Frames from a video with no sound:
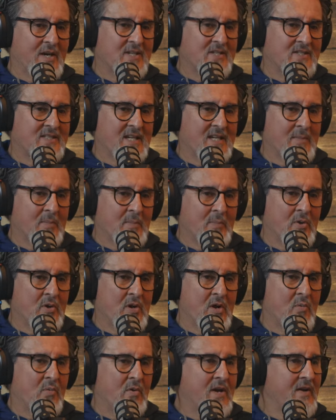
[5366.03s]
So I just get up and
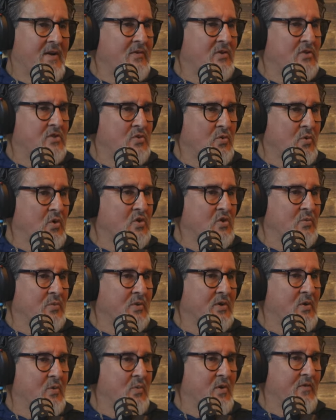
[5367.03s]
put on whatever
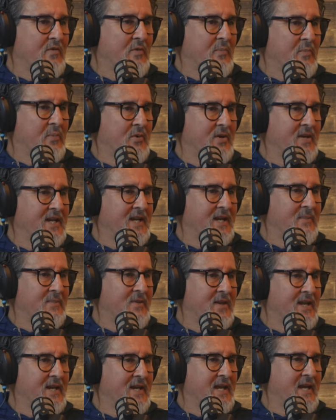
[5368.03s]
shorts we're going to wear for
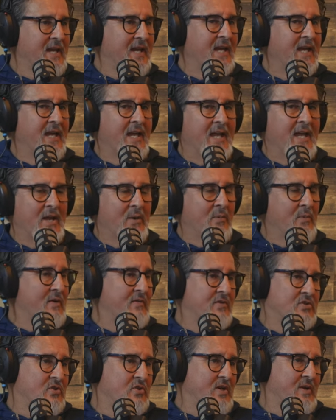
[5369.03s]
pregame that day yeah. and
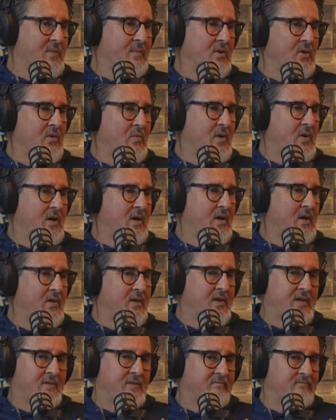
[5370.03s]
whatever shirt I'm going to wear.
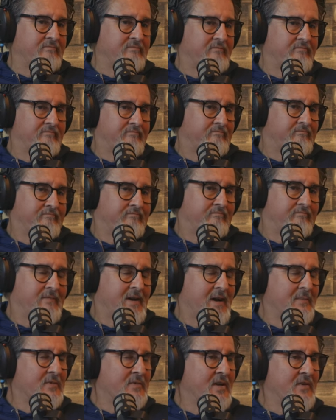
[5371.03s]
And then
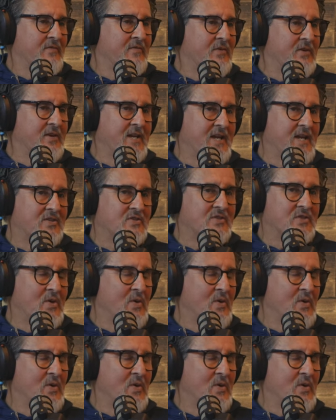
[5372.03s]
I'm done for the day.